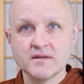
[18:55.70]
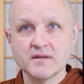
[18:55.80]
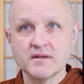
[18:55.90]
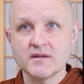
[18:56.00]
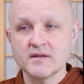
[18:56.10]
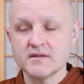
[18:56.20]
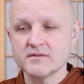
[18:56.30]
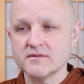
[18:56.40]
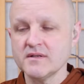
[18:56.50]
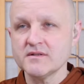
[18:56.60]

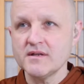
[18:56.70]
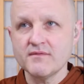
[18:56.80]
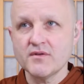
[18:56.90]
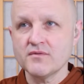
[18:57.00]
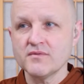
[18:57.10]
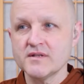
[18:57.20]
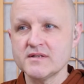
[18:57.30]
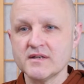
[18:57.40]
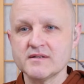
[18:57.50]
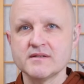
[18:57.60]
So he doesn't even go through the
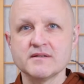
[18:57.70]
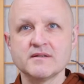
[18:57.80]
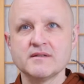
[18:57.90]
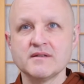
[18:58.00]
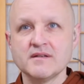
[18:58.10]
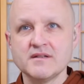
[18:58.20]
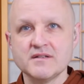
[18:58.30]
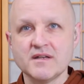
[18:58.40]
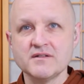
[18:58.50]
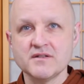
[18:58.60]
6
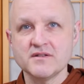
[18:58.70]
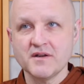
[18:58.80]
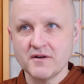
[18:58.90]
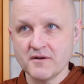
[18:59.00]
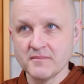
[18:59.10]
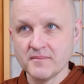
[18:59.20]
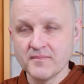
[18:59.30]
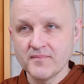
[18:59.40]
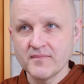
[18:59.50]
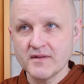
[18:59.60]
senses here.
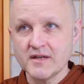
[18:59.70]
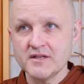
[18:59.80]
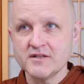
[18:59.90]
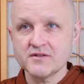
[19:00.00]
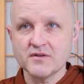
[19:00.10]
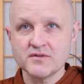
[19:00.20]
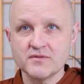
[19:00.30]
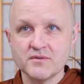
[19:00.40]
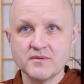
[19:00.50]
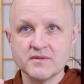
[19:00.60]
He just goes
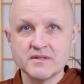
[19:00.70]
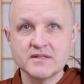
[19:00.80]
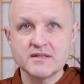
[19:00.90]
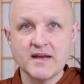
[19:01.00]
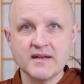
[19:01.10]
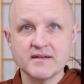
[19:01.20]
through sight,